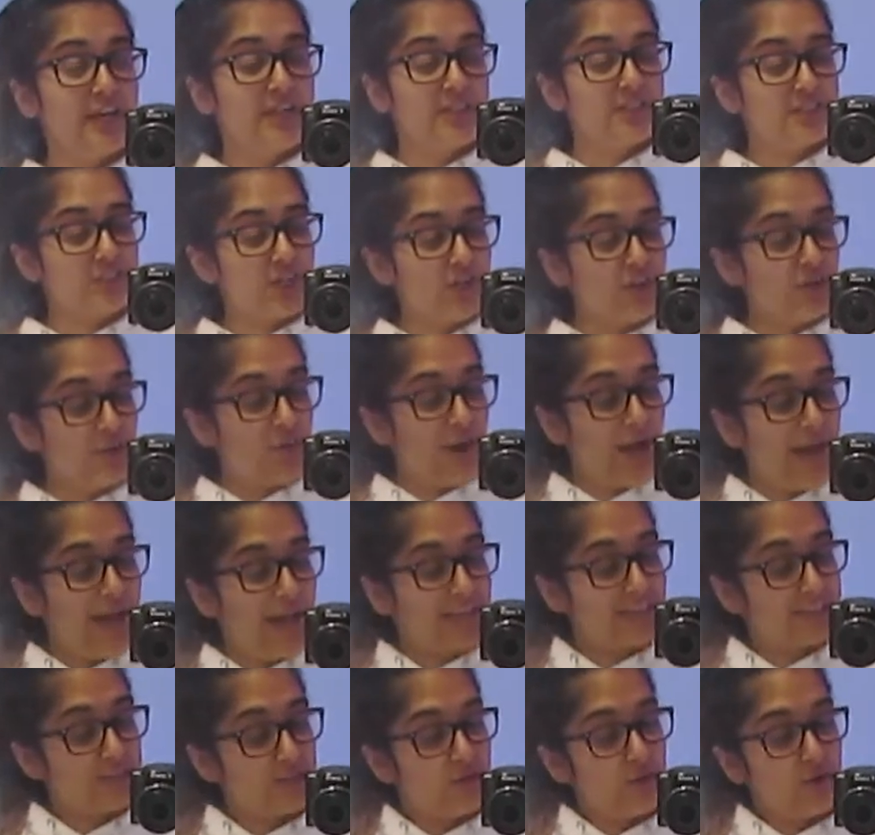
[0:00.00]
So I
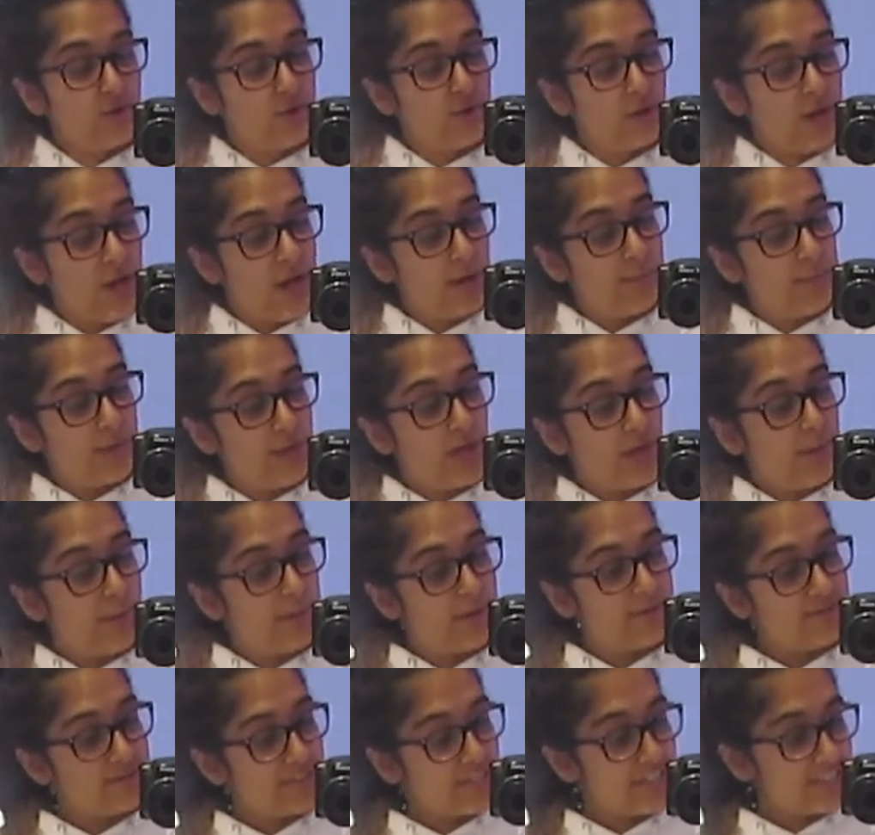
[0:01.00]
had to call up a
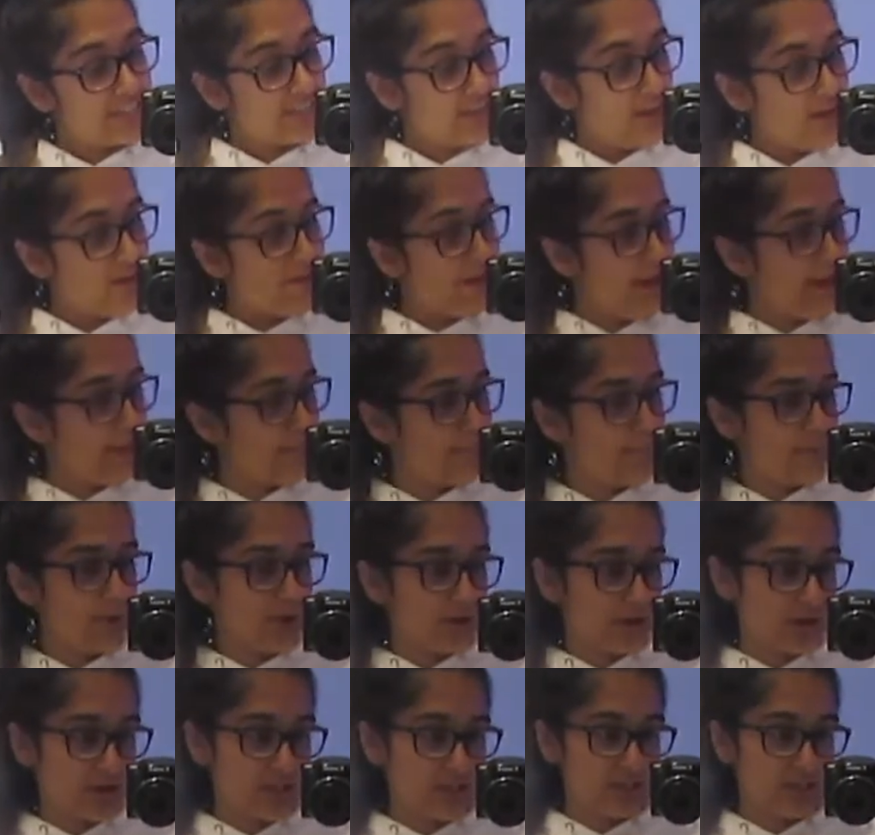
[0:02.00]
couple of days ago and
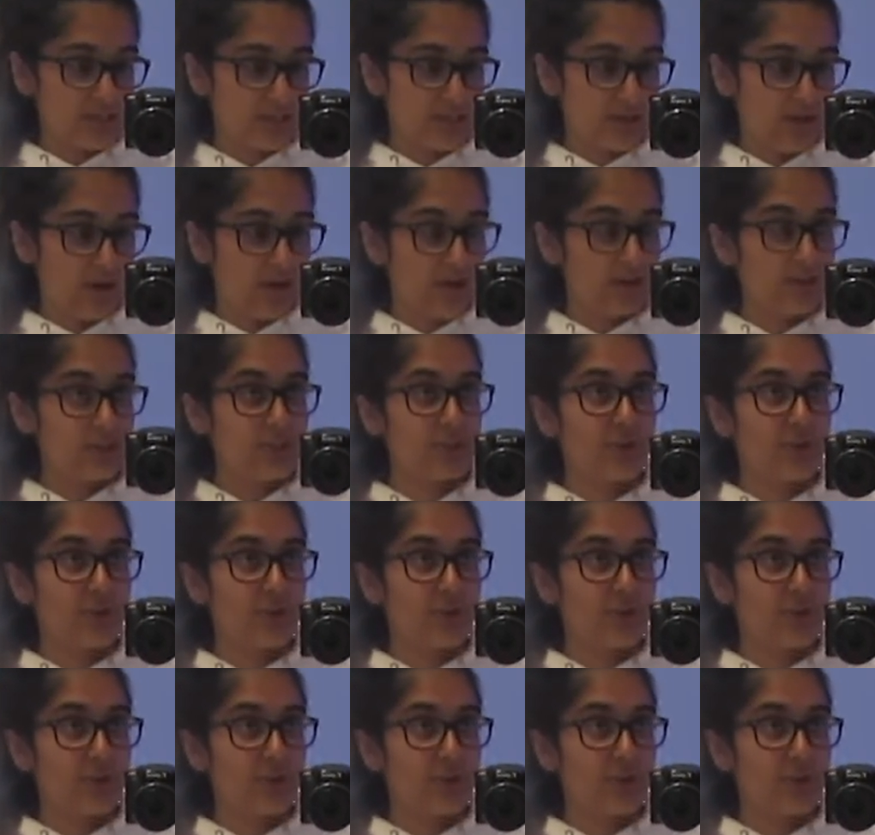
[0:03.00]
book a slot.